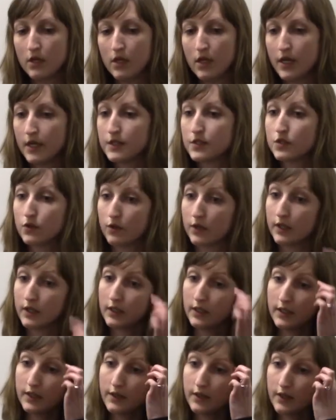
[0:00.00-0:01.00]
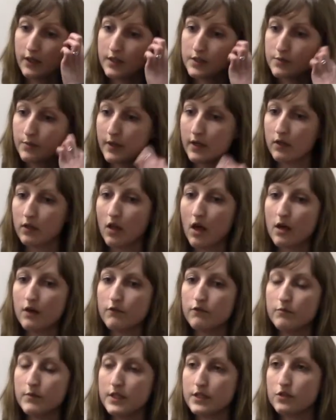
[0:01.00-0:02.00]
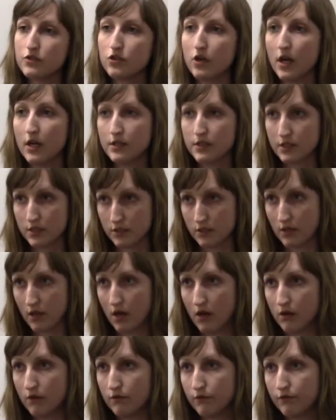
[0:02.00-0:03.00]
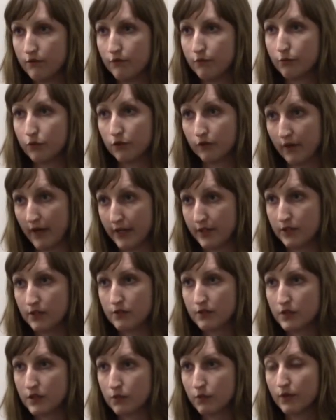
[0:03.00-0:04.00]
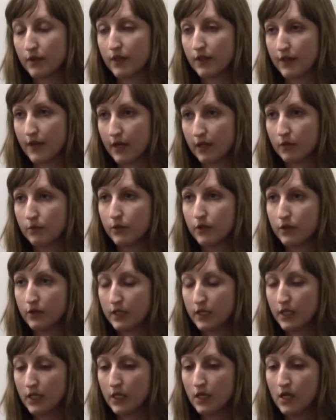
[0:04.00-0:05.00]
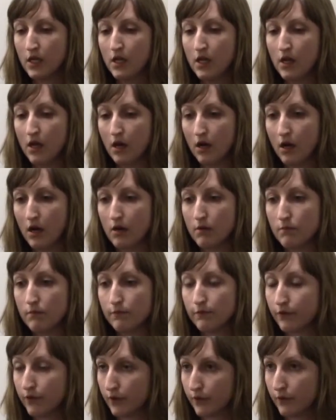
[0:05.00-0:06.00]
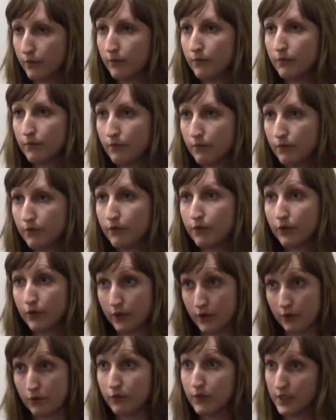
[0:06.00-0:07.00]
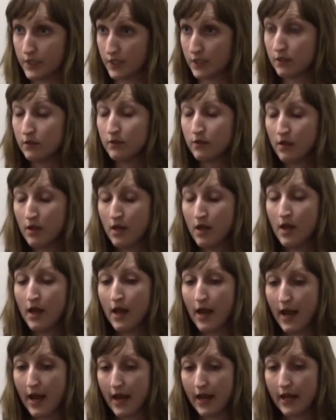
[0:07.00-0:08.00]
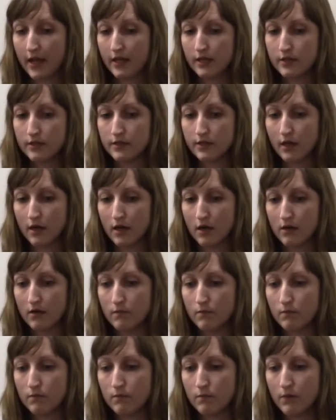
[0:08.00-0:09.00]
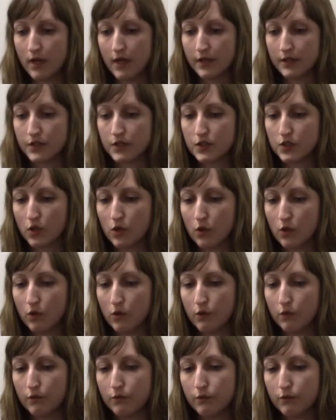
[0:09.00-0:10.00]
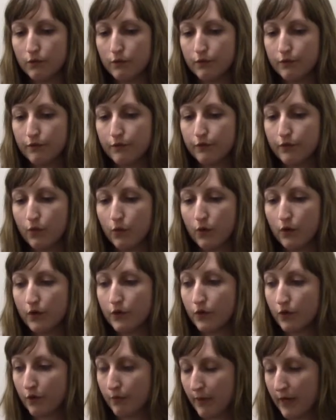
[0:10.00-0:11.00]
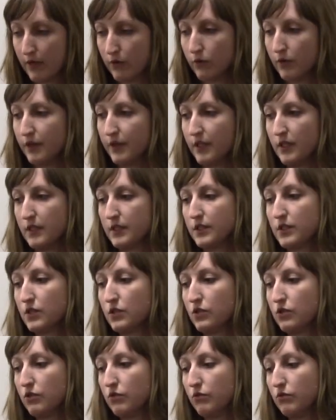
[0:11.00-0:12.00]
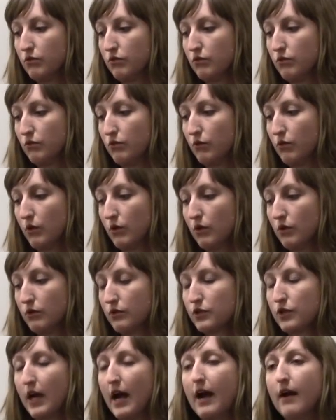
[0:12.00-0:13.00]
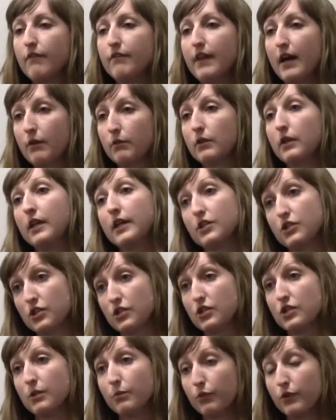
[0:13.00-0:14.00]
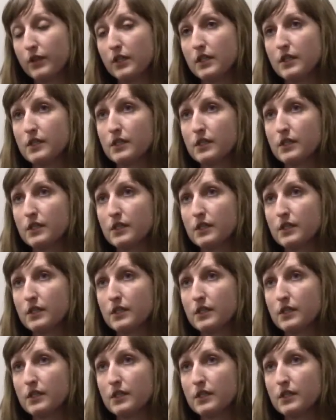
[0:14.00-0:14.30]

historically, there has been a lot of mistrust of providers within that community, for good reason. And so for North by Northeast to have that relationship with these